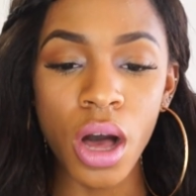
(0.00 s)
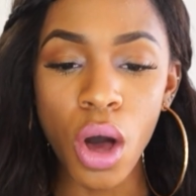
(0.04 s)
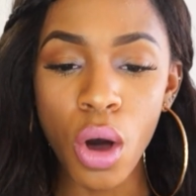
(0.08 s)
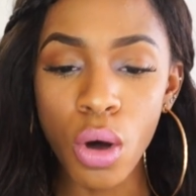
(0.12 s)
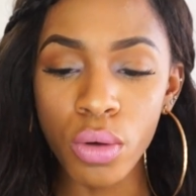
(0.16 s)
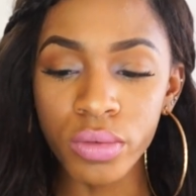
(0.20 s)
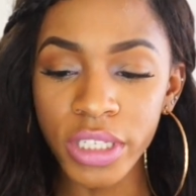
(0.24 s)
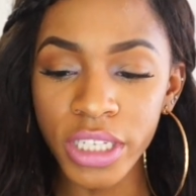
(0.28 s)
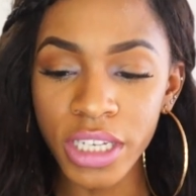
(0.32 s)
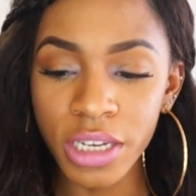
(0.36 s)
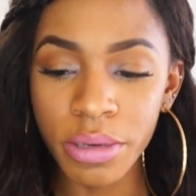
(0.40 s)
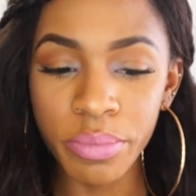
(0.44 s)

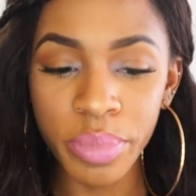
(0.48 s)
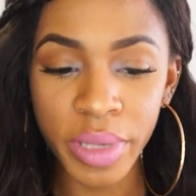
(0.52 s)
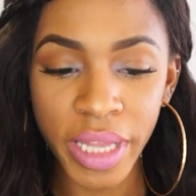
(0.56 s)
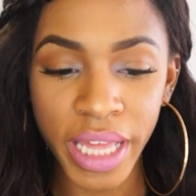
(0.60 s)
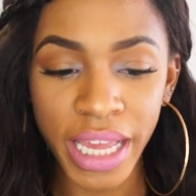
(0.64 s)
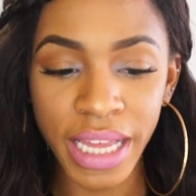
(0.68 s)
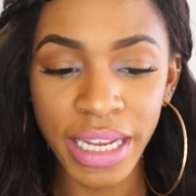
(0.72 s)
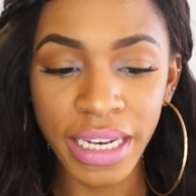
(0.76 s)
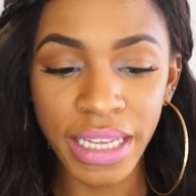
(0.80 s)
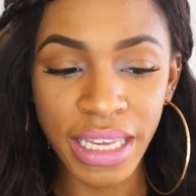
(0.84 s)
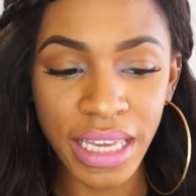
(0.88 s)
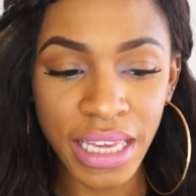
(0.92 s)
Only
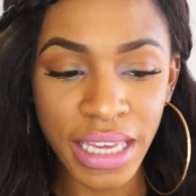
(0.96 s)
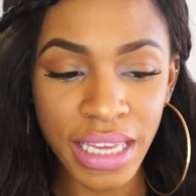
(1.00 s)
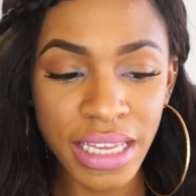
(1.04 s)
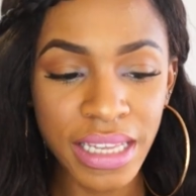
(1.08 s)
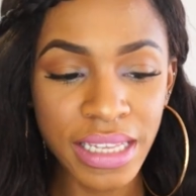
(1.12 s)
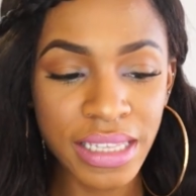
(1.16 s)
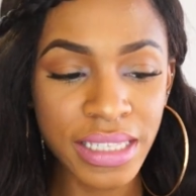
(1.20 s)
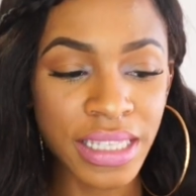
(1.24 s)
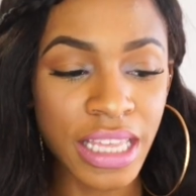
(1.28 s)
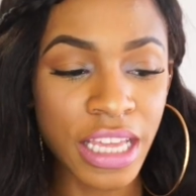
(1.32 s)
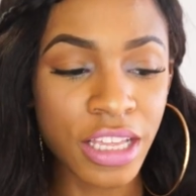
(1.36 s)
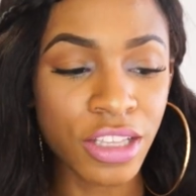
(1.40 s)
complaint
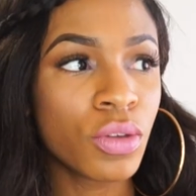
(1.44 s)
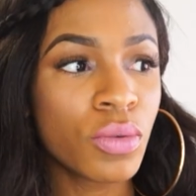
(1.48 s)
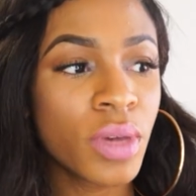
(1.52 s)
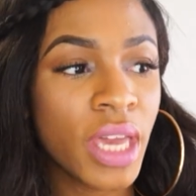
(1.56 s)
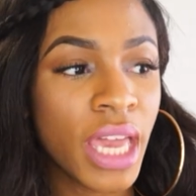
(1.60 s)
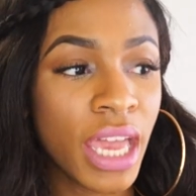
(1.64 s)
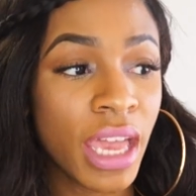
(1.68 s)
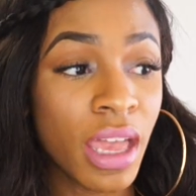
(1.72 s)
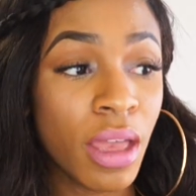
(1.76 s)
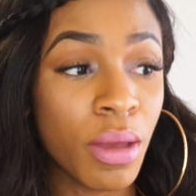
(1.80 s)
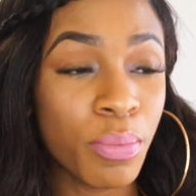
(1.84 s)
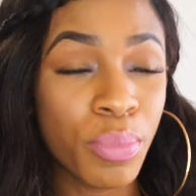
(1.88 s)
is that you
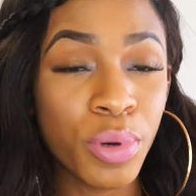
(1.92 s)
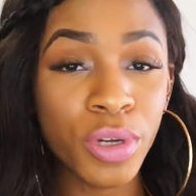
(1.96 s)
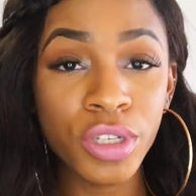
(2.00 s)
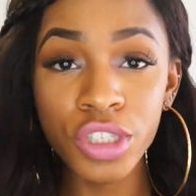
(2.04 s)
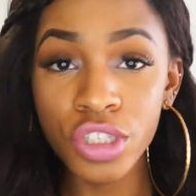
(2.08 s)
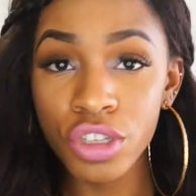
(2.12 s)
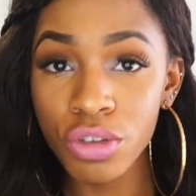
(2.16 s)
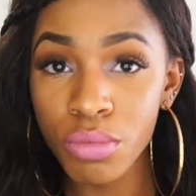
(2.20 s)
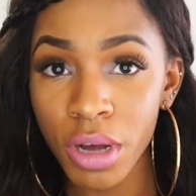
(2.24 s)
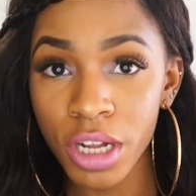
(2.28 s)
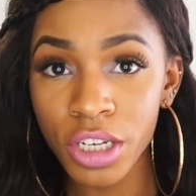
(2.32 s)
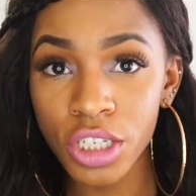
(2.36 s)
can't put
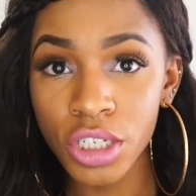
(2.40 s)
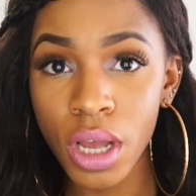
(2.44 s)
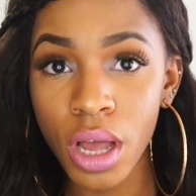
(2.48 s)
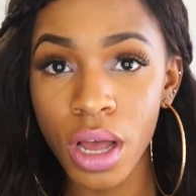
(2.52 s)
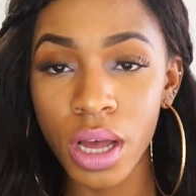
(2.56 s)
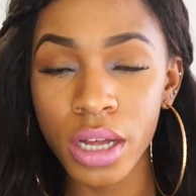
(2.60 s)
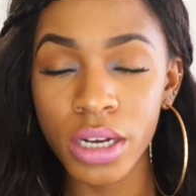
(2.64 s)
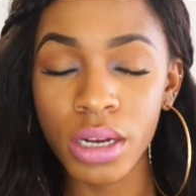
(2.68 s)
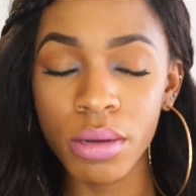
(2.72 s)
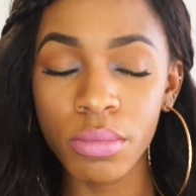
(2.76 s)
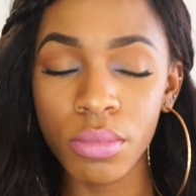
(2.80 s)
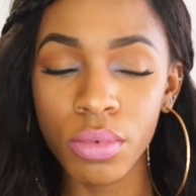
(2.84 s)
too much
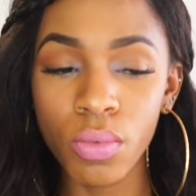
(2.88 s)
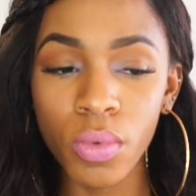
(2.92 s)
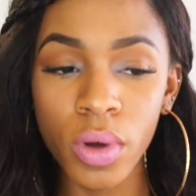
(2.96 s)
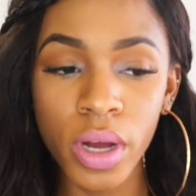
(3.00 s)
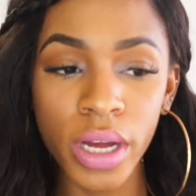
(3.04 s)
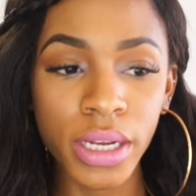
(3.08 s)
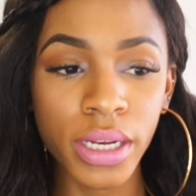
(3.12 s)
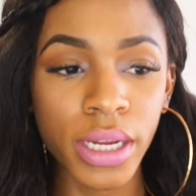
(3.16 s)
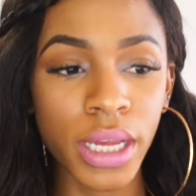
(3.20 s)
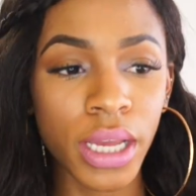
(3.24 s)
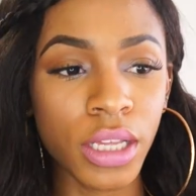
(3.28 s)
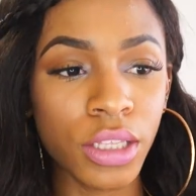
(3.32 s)
on, number
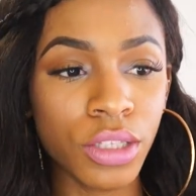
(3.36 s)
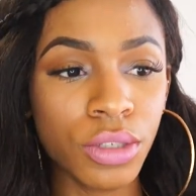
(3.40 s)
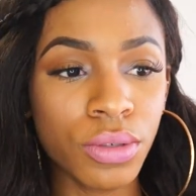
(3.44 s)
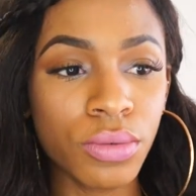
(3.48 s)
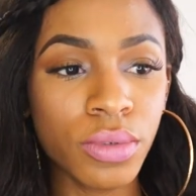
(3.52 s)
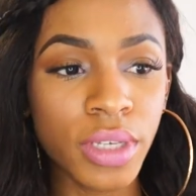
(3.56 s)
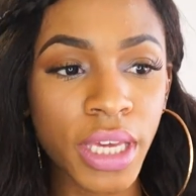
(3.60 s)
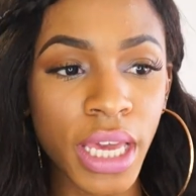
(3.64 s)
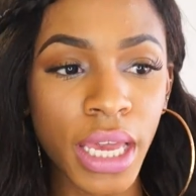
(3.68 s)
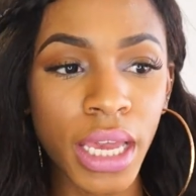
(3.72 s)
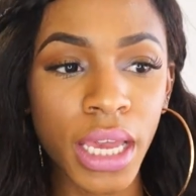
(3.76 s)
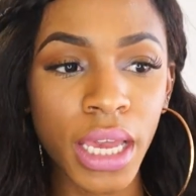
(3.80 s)
one, and
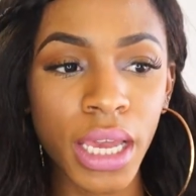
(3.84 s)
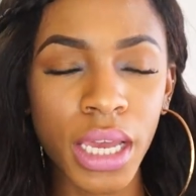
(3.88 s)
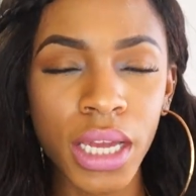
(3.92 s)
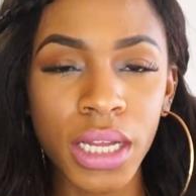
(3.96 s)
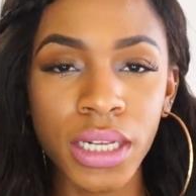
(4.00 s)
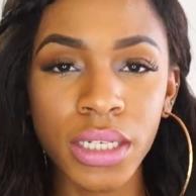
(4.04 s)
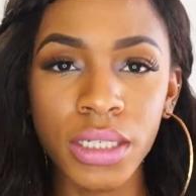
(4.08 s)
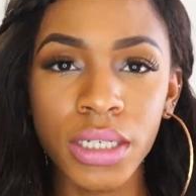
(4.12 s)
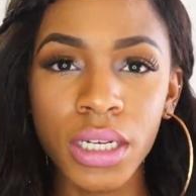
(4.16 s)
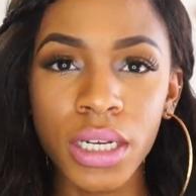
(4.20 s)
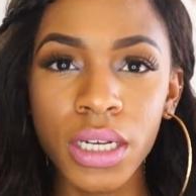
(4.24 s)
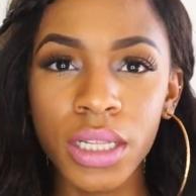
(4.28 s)
you
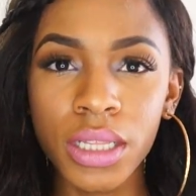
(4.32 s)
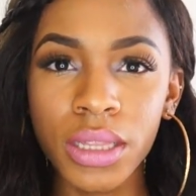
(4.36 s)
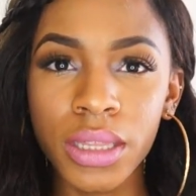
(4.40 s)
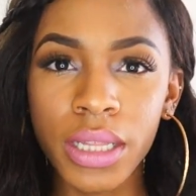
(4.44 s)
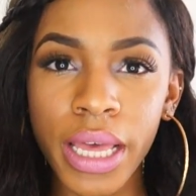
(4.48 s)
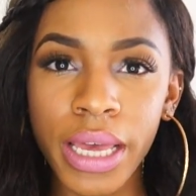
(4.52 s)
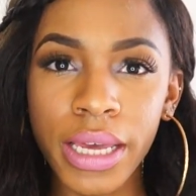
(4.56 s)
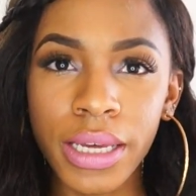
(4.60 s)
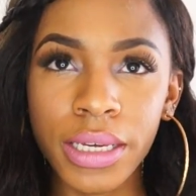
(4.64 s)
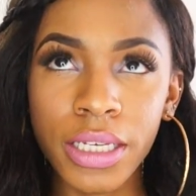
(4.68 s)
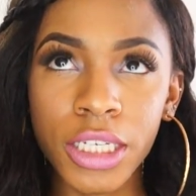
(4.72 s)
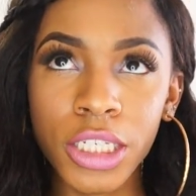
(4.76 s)
can't
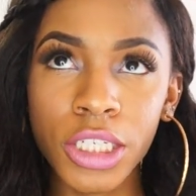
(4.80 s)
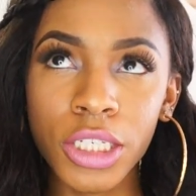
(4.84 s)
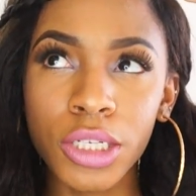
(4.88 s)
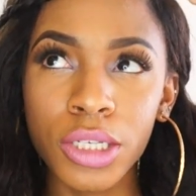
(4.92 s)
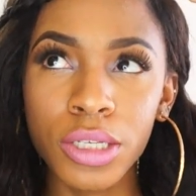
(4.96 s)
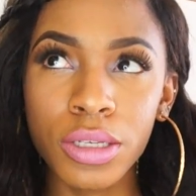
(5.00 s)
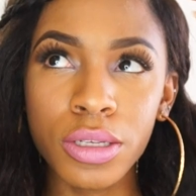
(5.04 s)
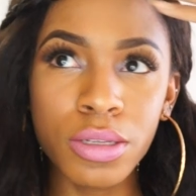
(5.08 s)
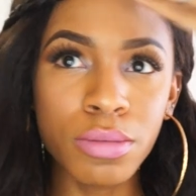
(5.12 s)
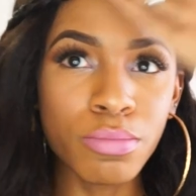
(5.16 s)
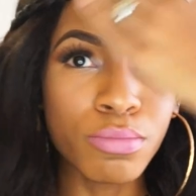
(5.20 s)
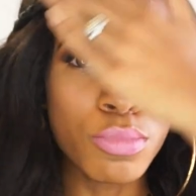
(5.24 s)
like
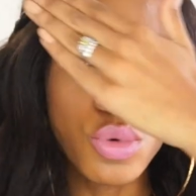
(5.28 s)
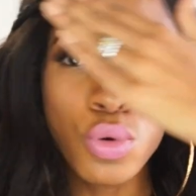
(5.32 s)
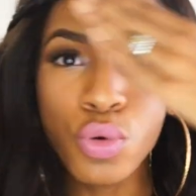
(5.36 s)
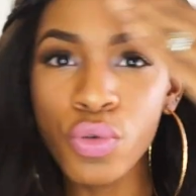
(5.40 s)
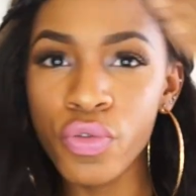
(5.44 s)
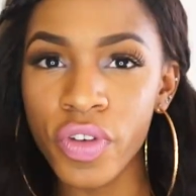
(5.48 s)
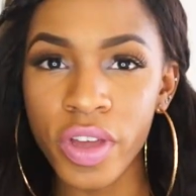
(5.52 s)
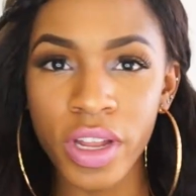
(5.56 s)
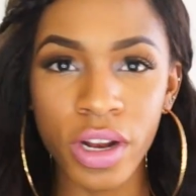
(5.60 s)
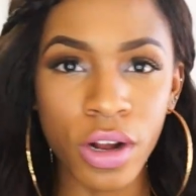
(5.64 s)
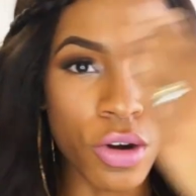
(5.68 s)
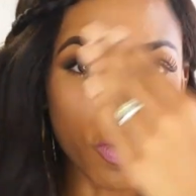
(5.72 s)

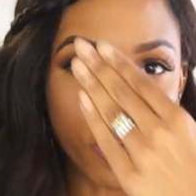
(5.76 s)
move it